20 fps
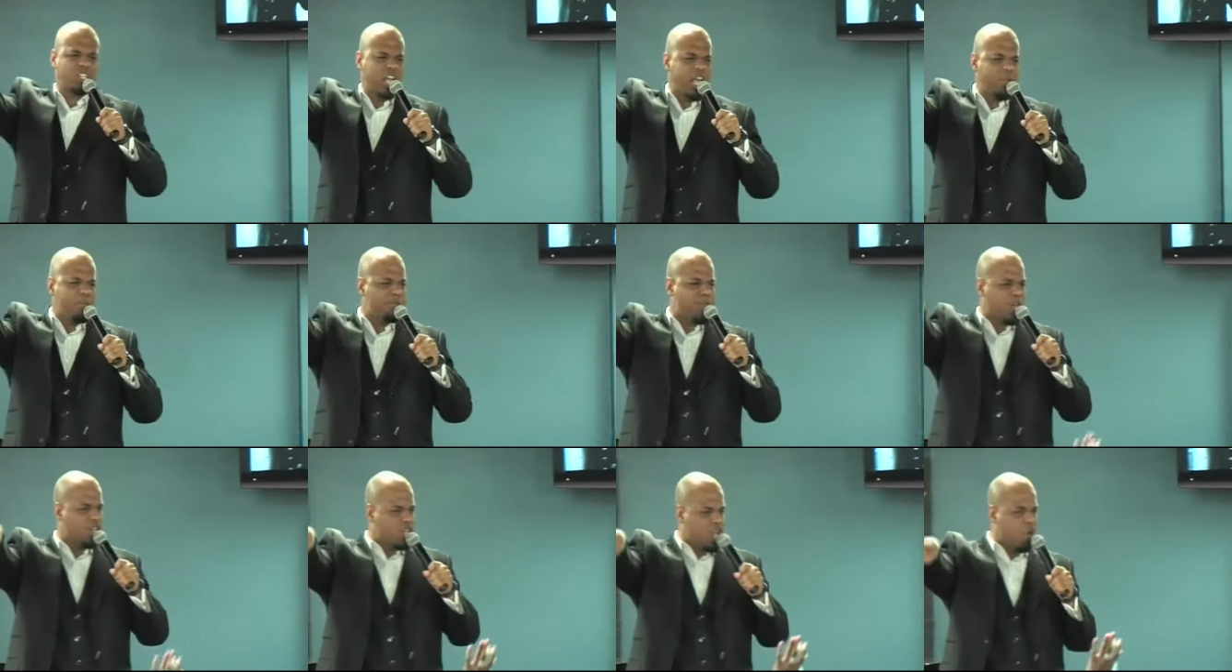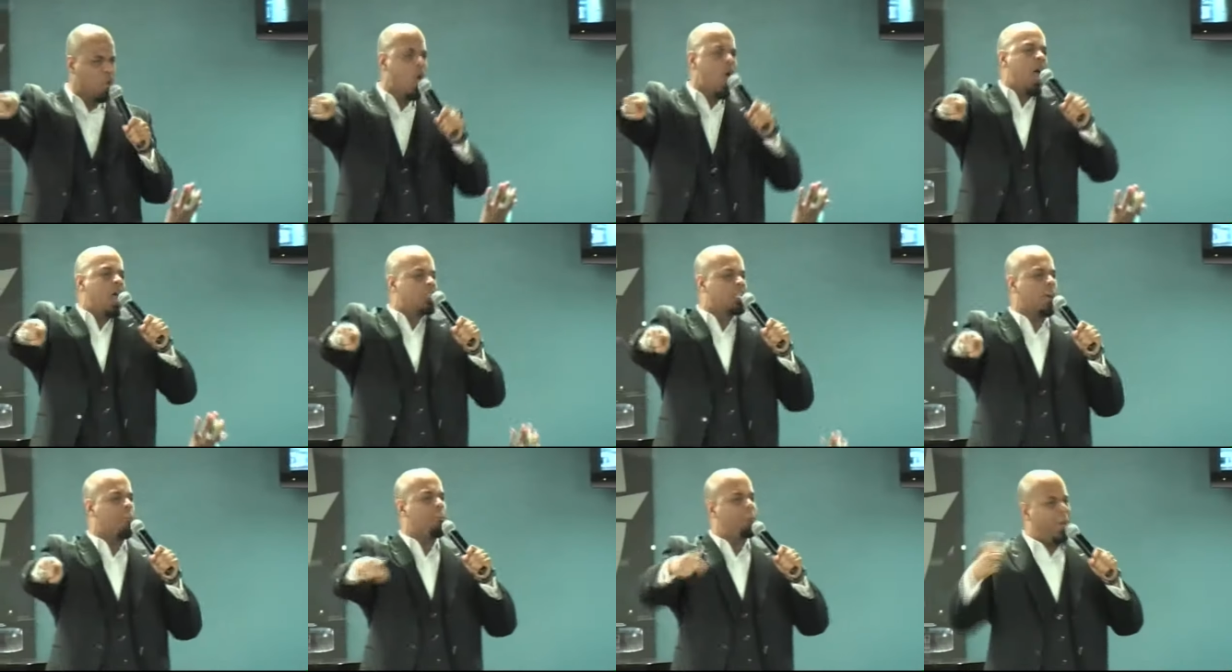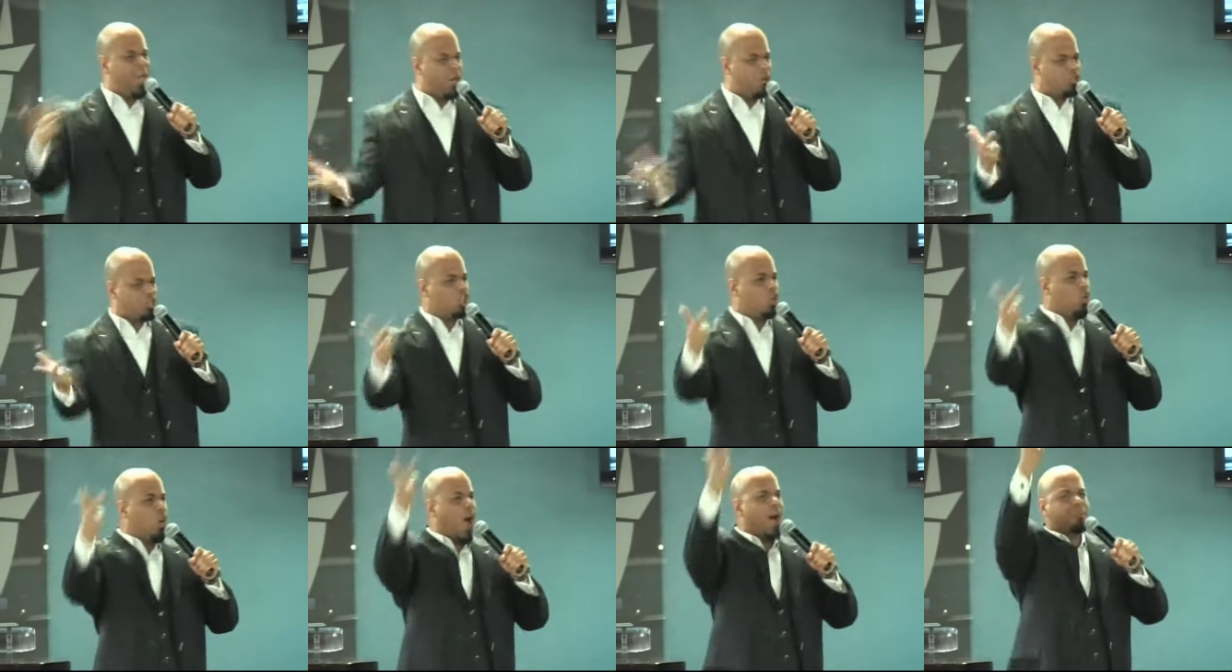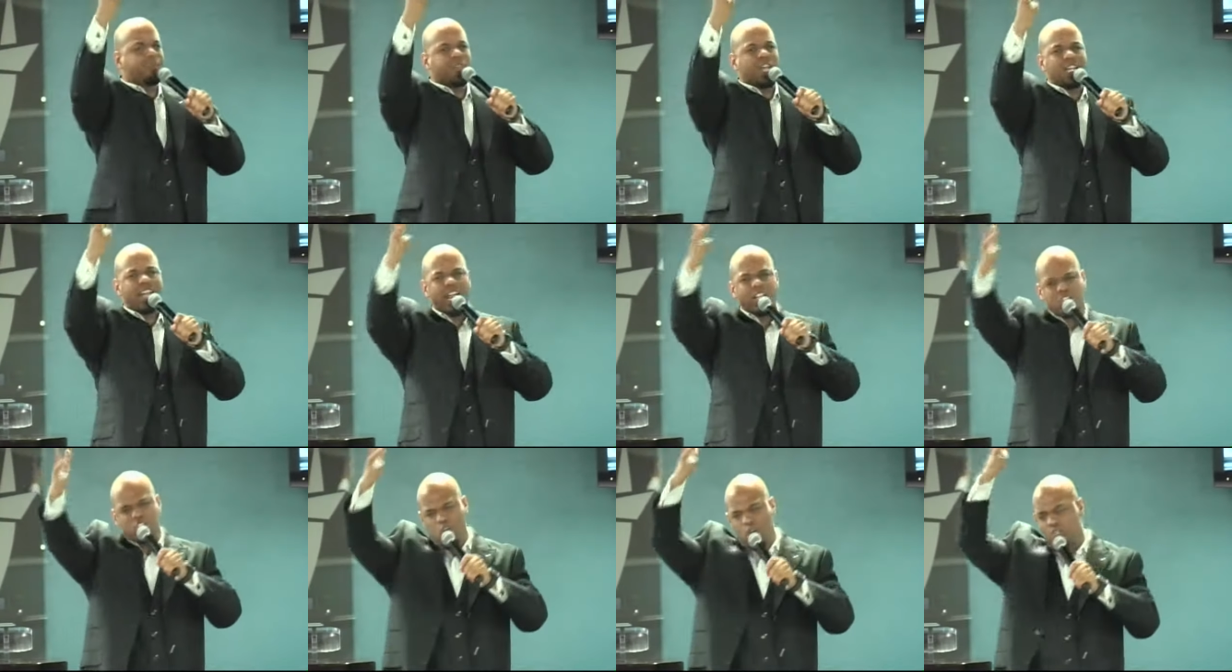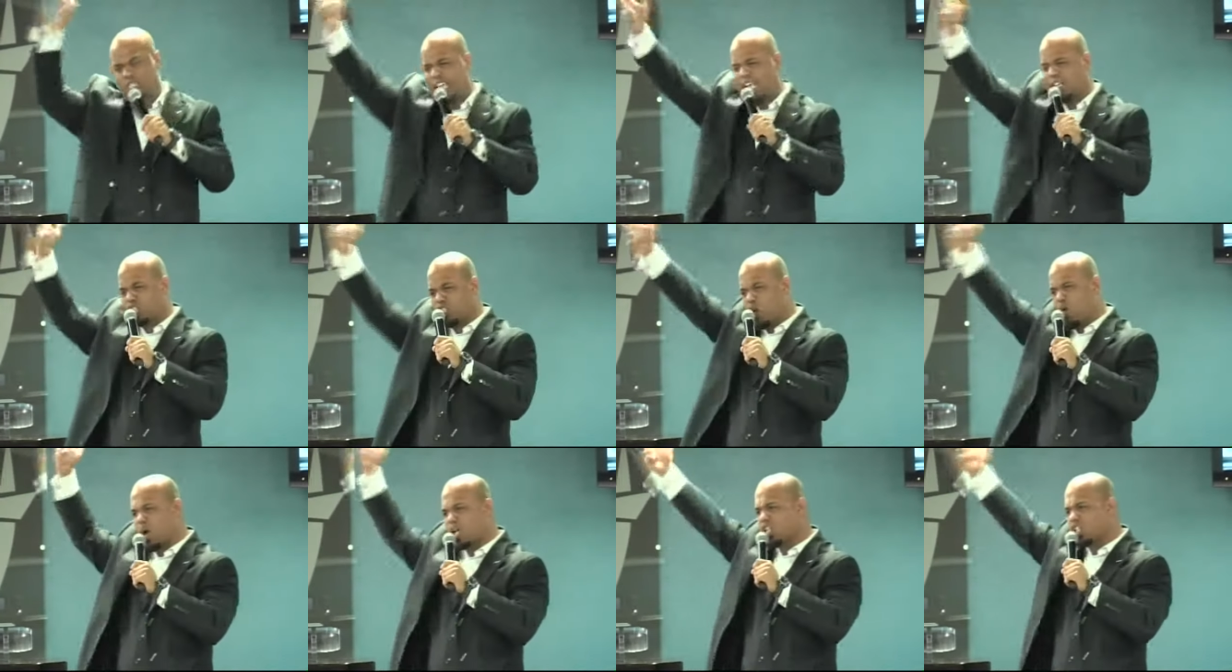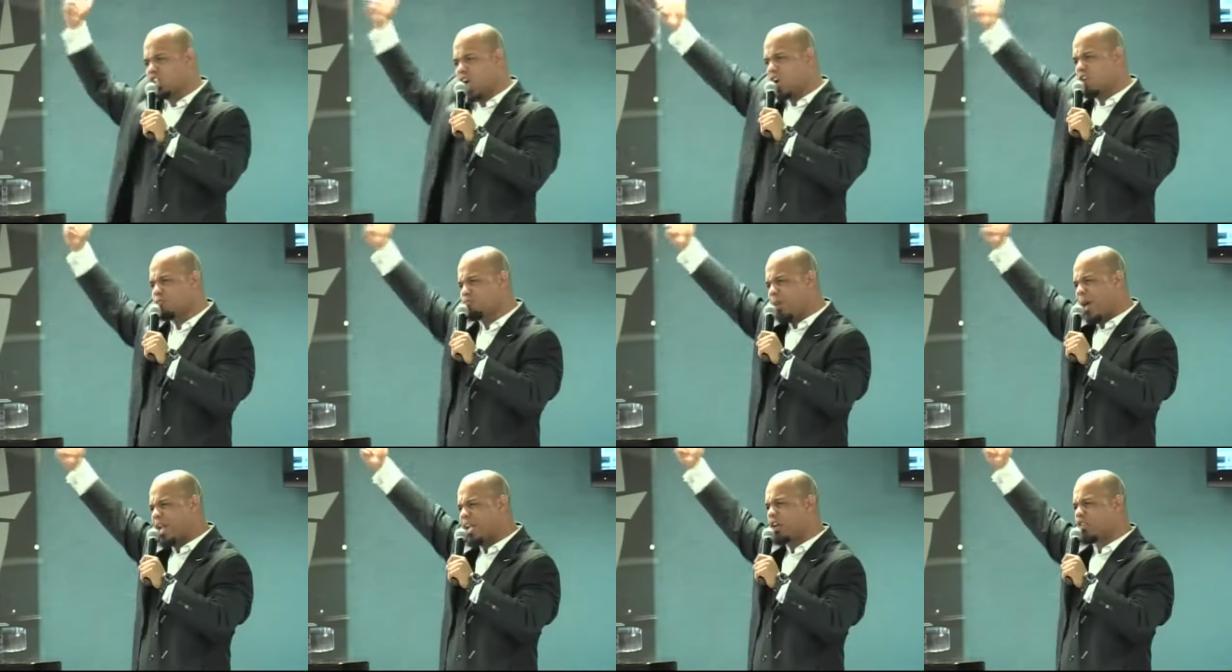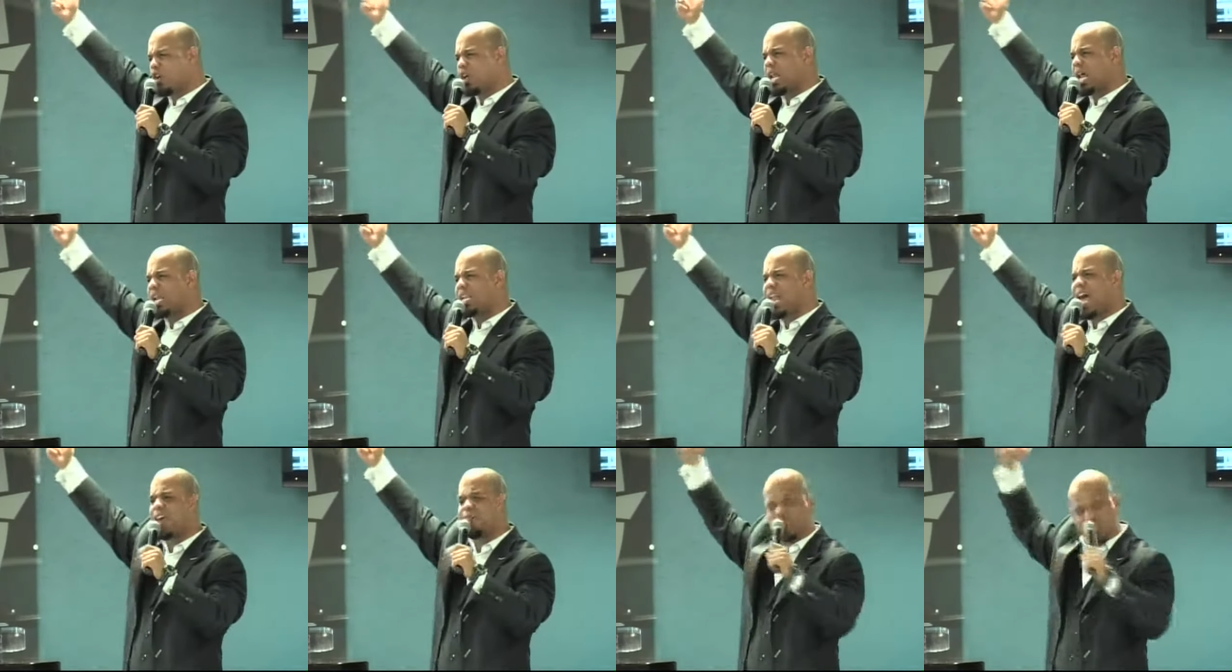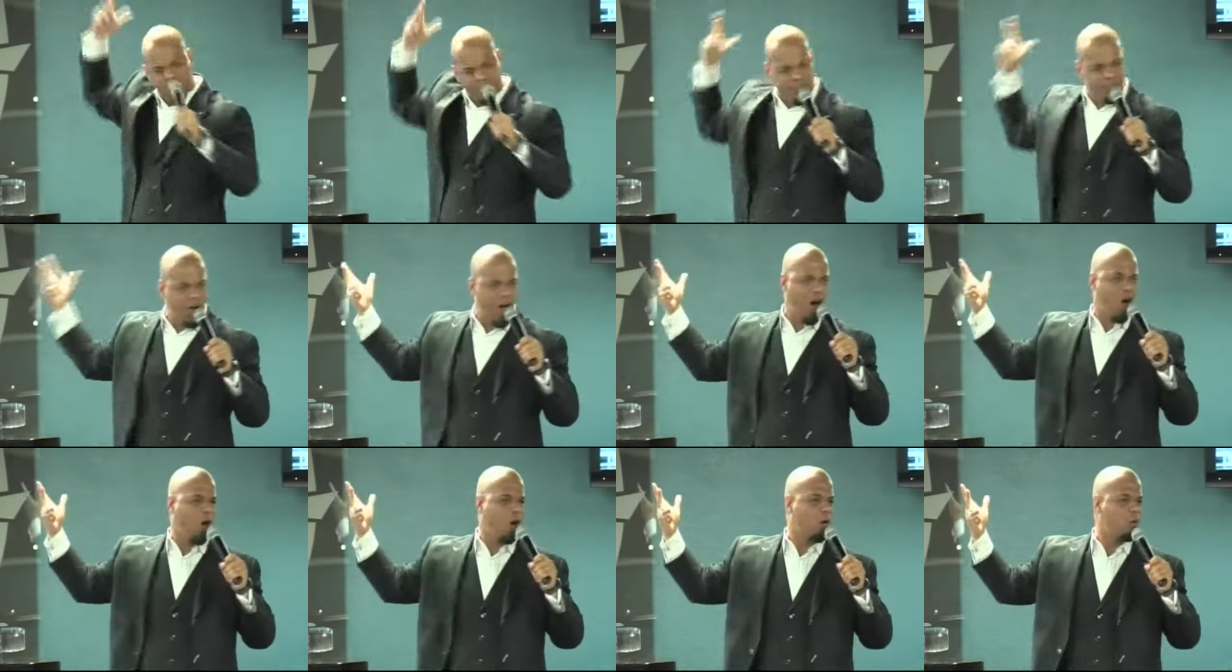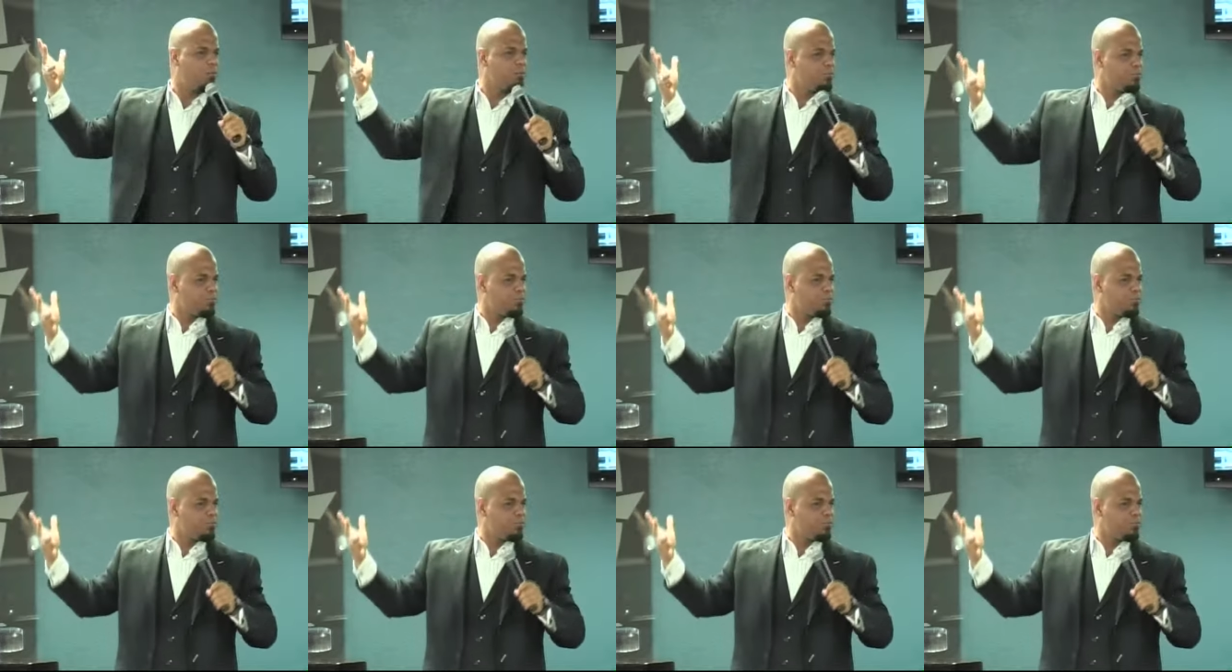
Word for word: into you to build you up to let you get to a certain pinnacle in life to fall